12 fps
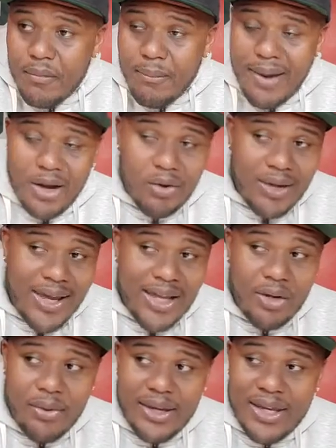Michael
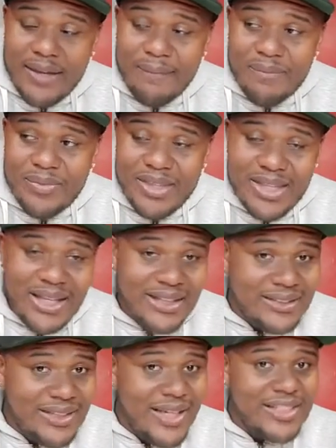Galloway, he
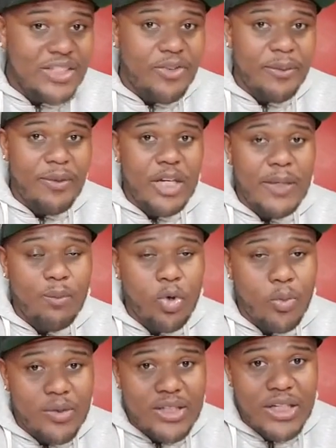says he's ready to be the number
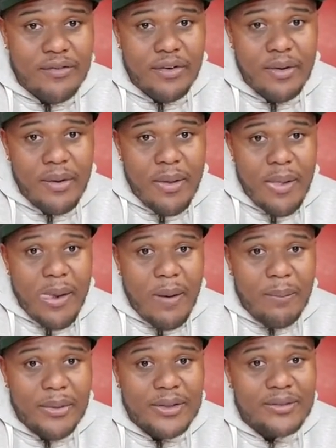one receiver,
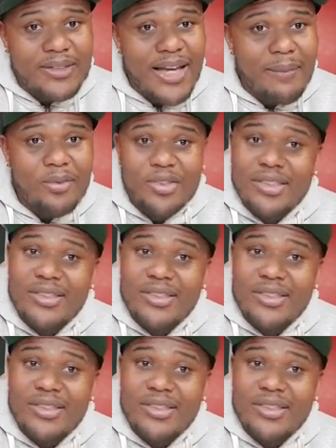but sometimes